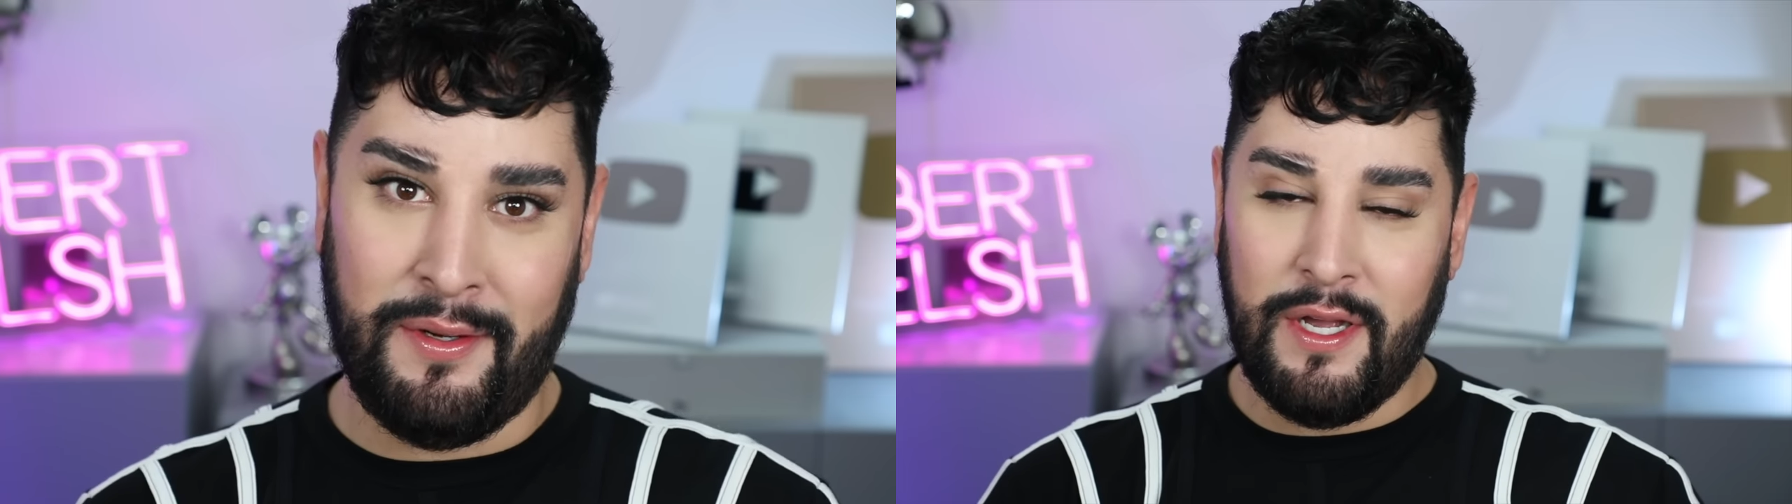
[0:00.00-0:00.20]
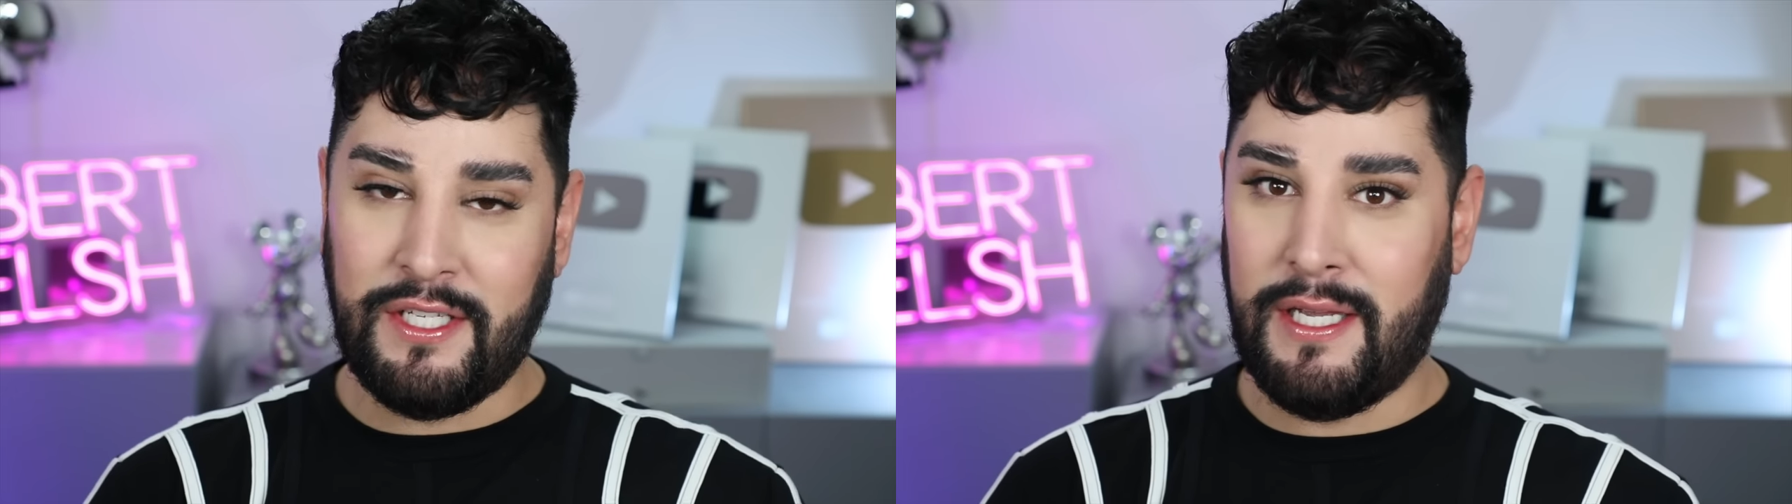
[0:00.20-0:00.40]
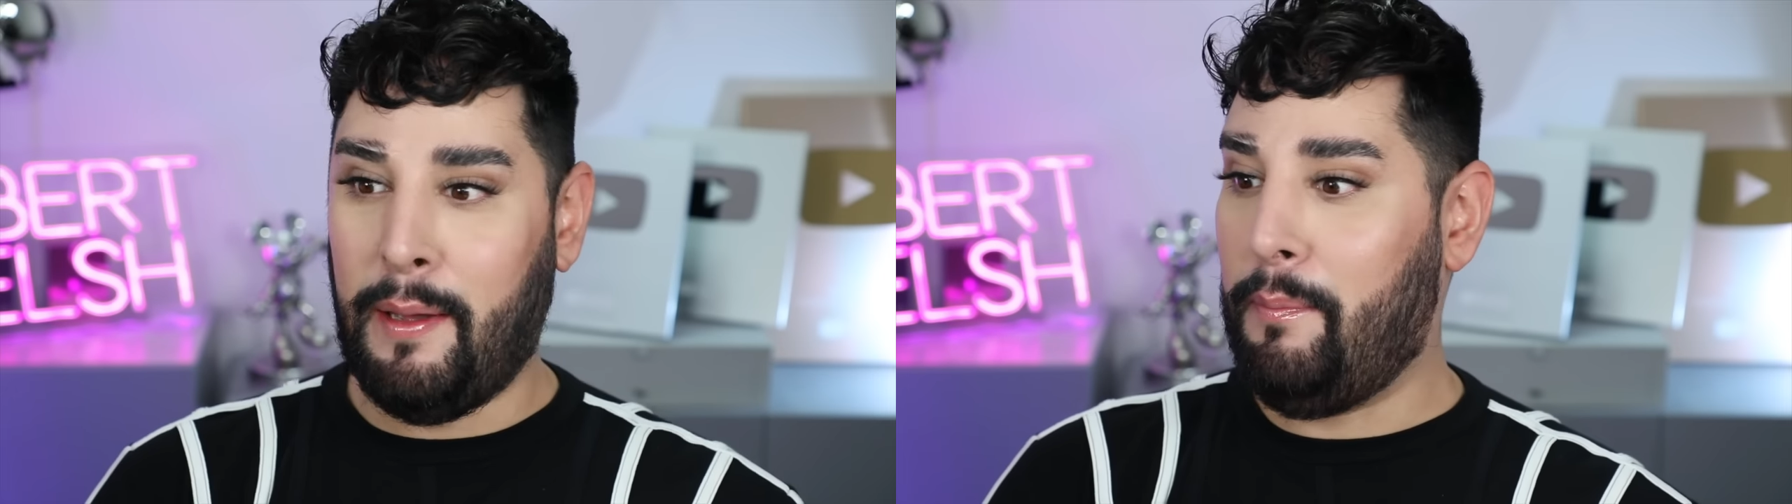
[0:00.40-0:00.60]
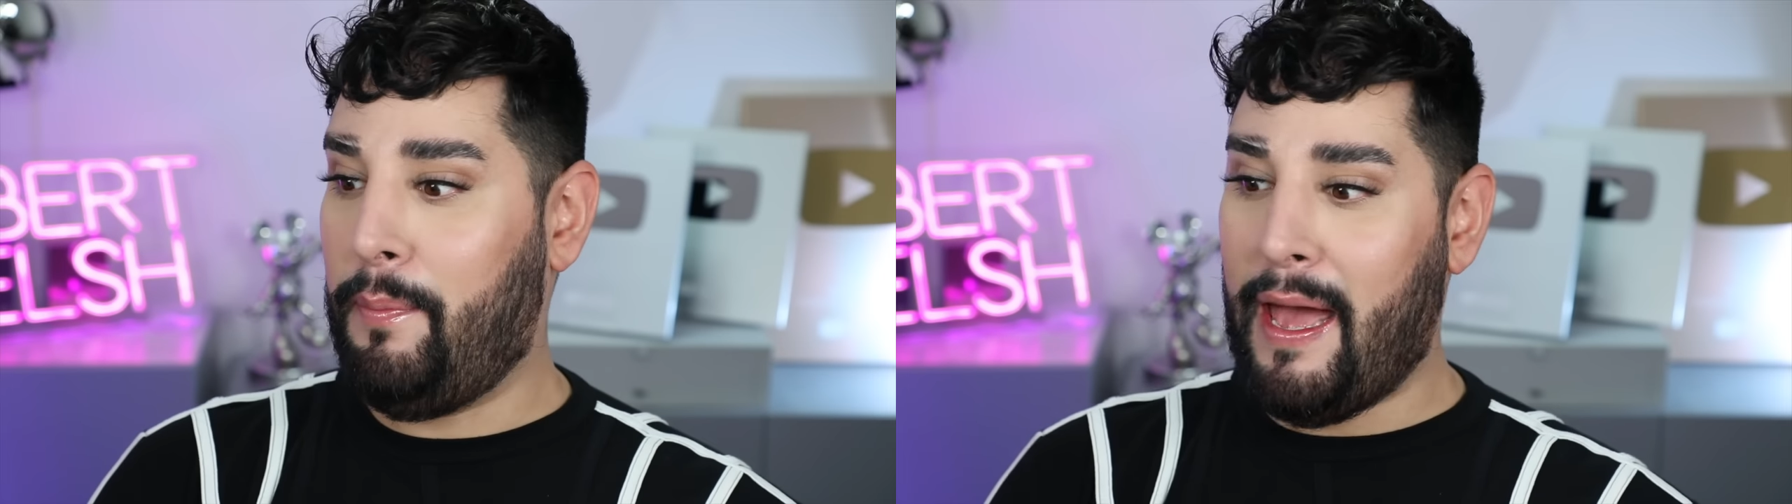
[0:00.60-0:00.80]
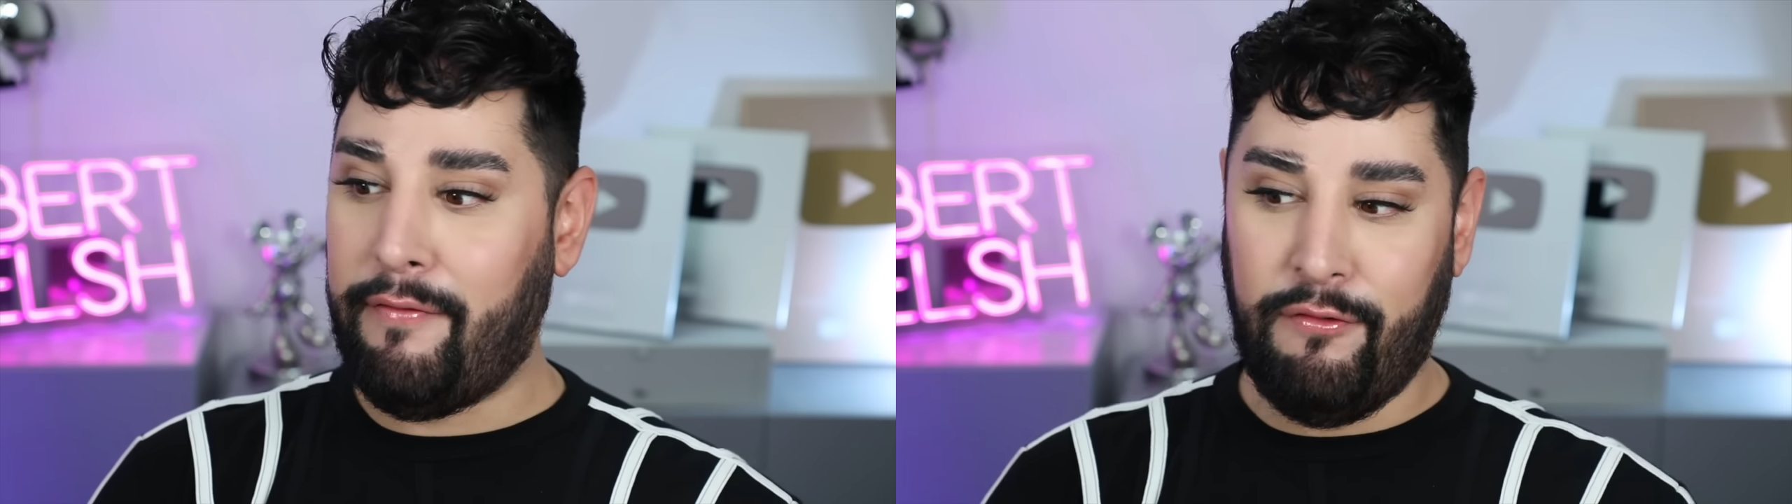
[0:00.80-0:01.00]
which it
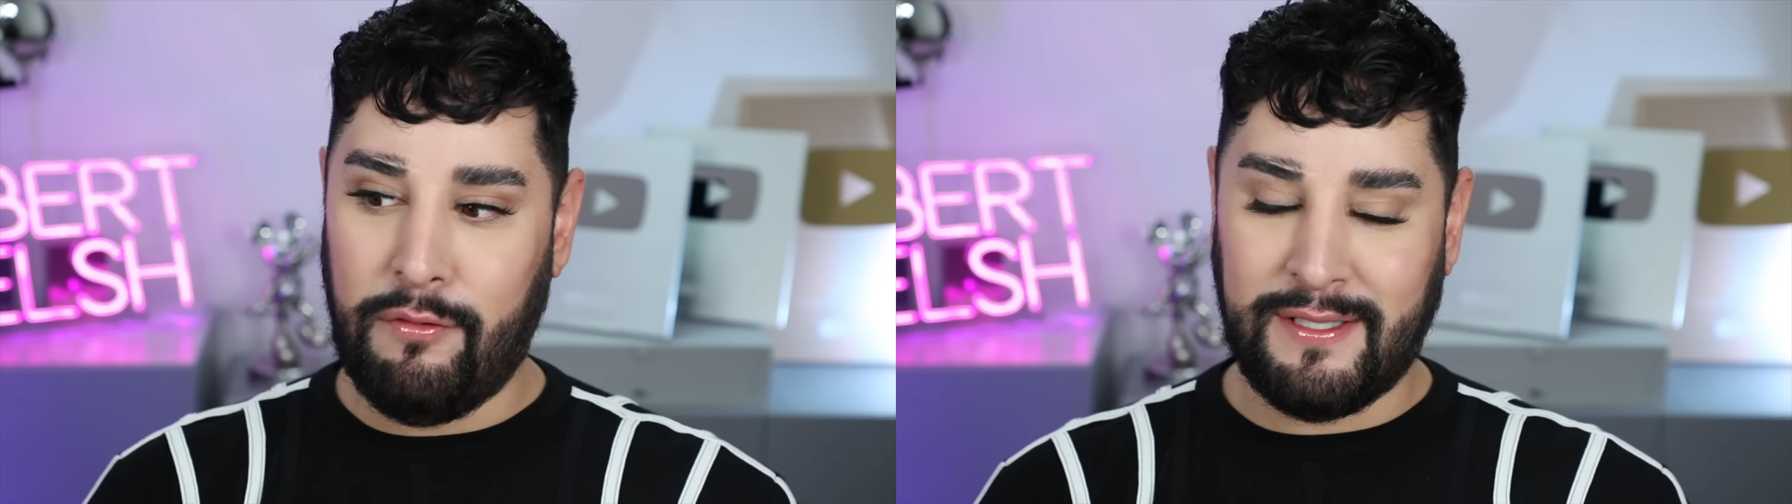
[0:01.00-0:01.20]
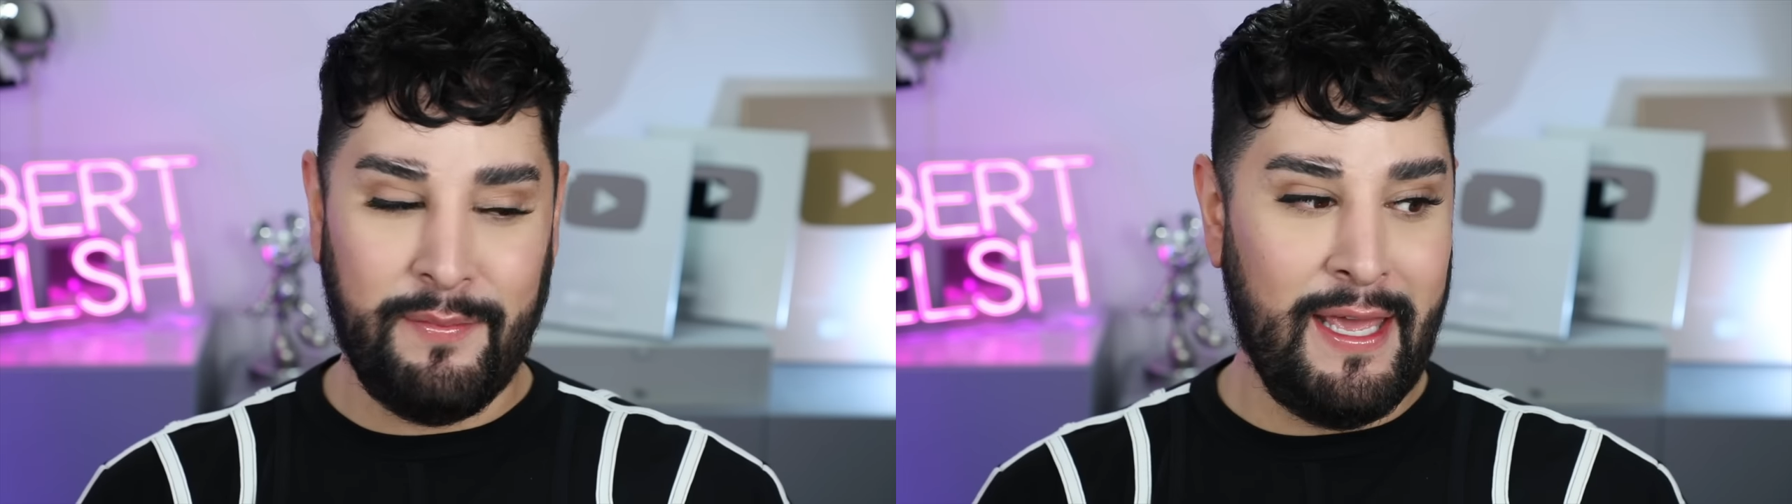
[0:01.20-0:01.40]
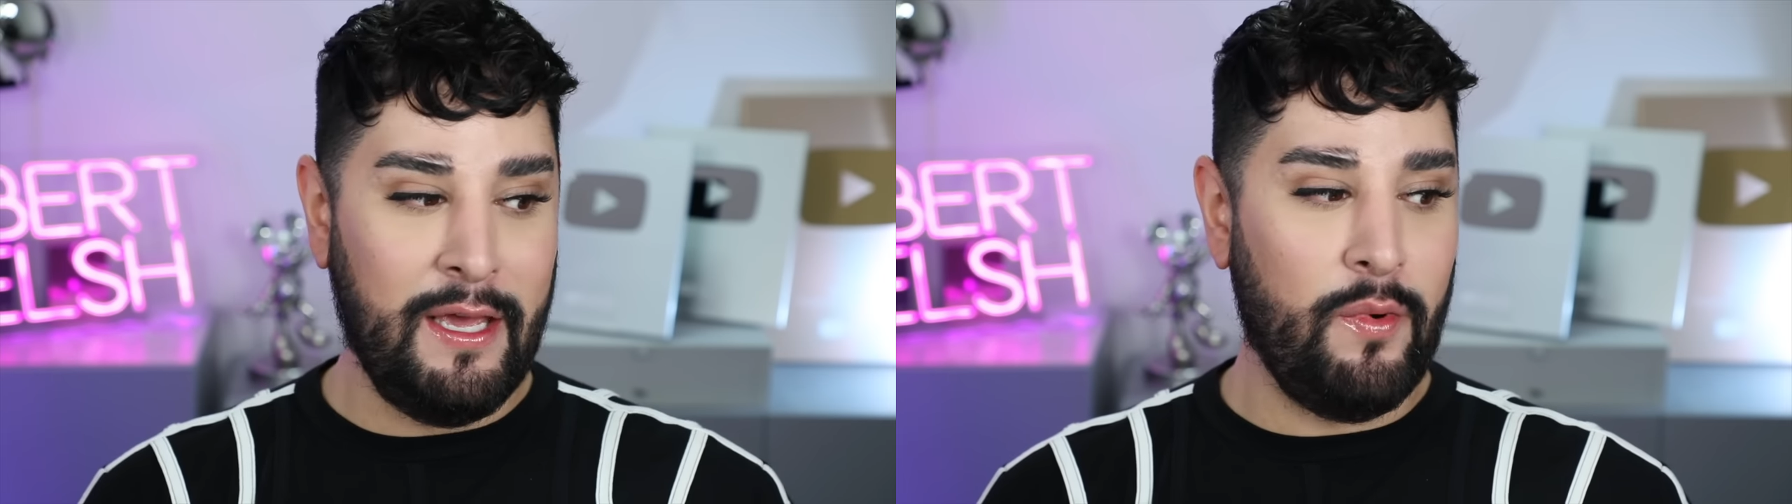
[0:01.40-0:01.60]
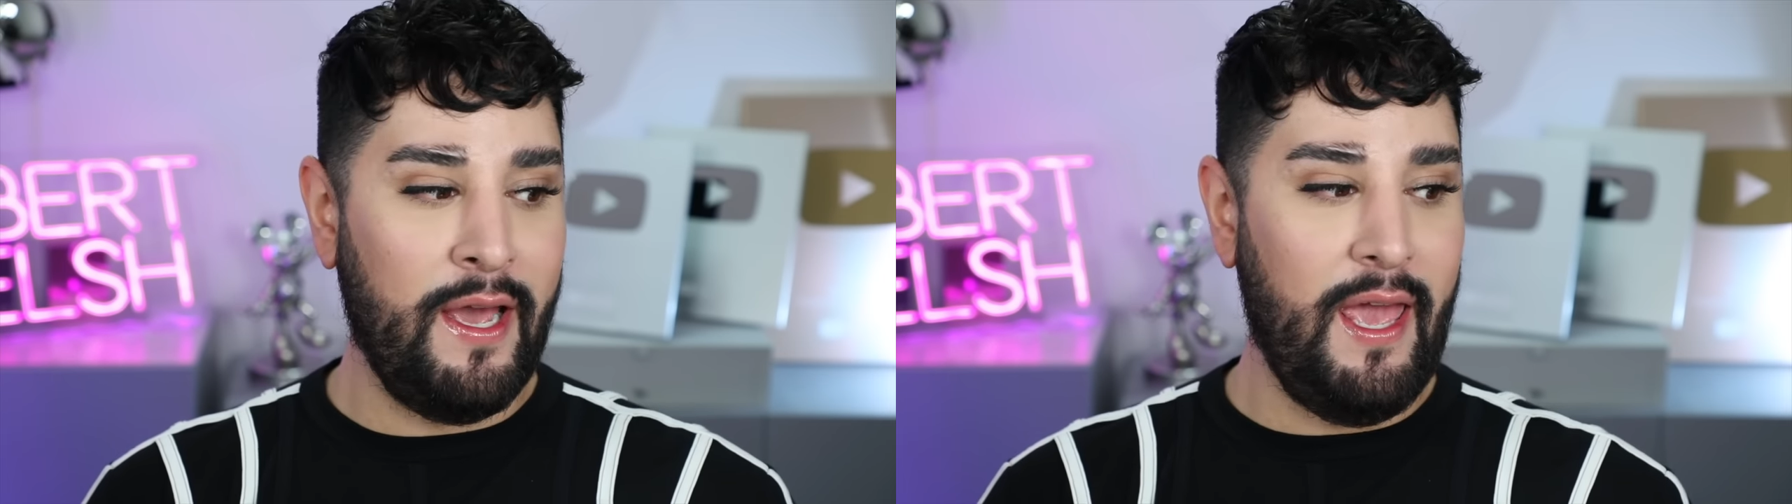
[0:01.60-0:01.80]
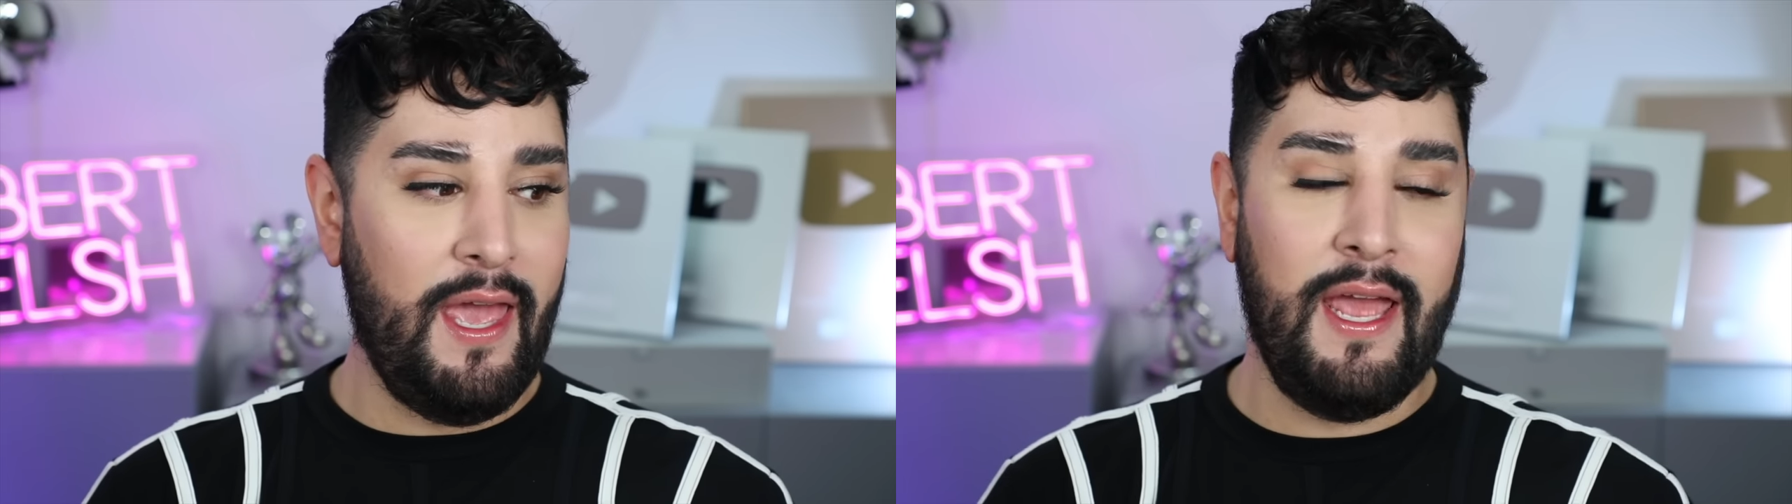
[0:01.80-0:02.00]
baffles me why